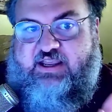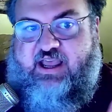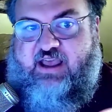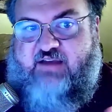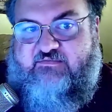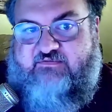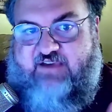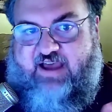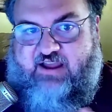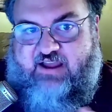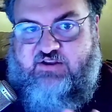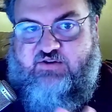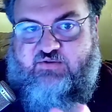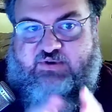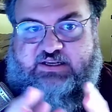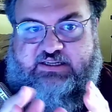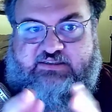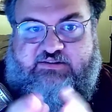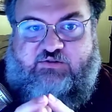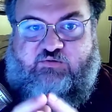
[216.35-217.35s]
A value
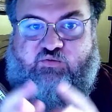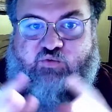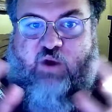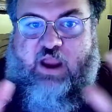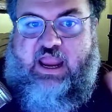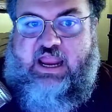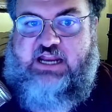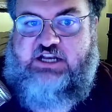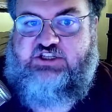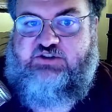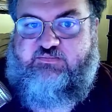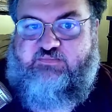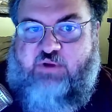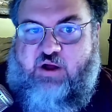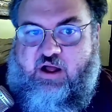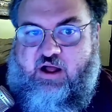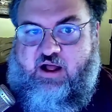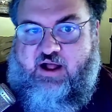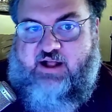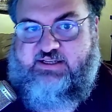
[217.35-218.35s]
is the range of
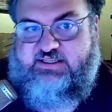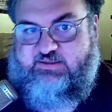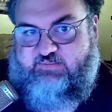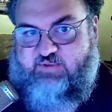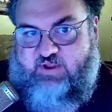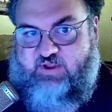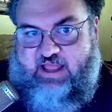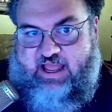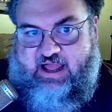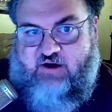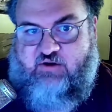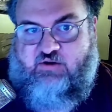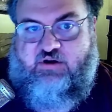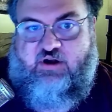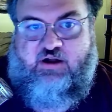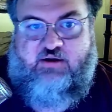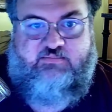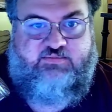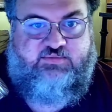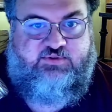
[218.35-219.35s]
possible
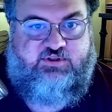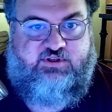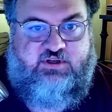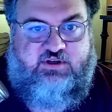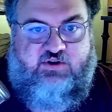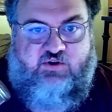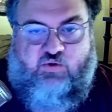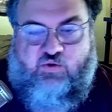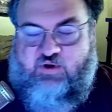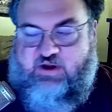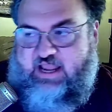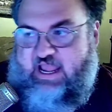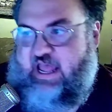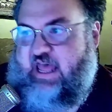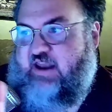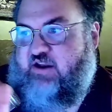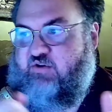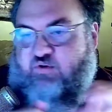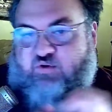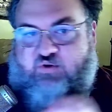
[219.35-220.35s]
outcomes or
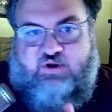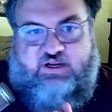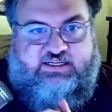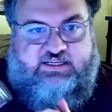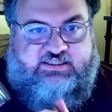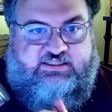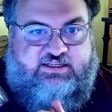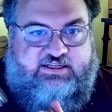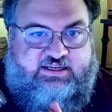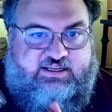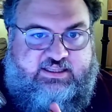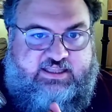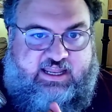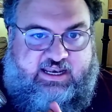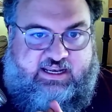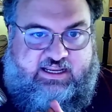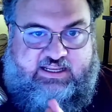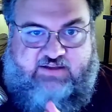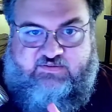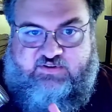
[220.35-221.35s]
categories that
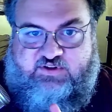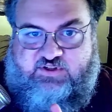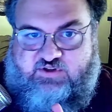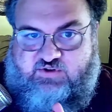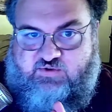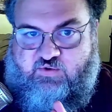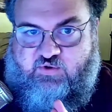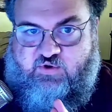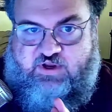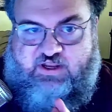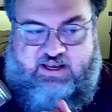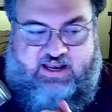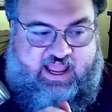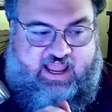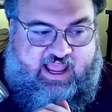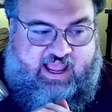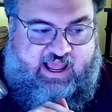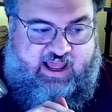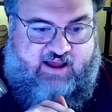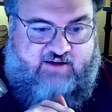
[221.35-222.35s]
a given score can
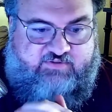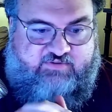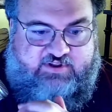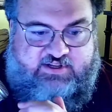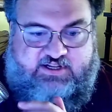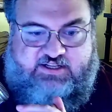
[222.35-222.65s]
have.